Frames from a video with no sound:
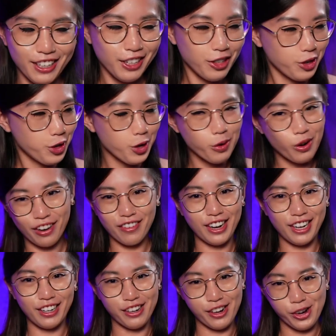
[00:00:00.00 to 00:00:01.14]
You already
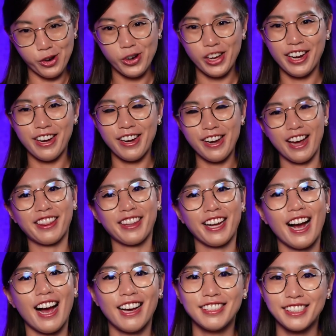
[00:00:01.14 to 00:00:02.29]
know, nothing
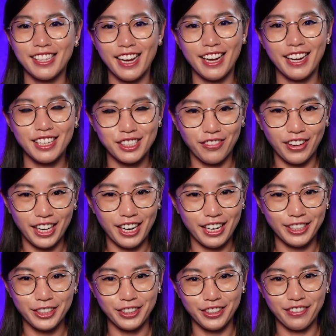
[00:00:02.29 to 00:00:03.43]
I say is
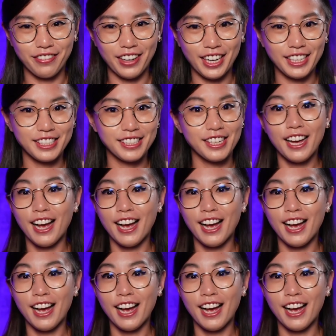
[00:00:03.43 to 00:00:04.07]
financial advice.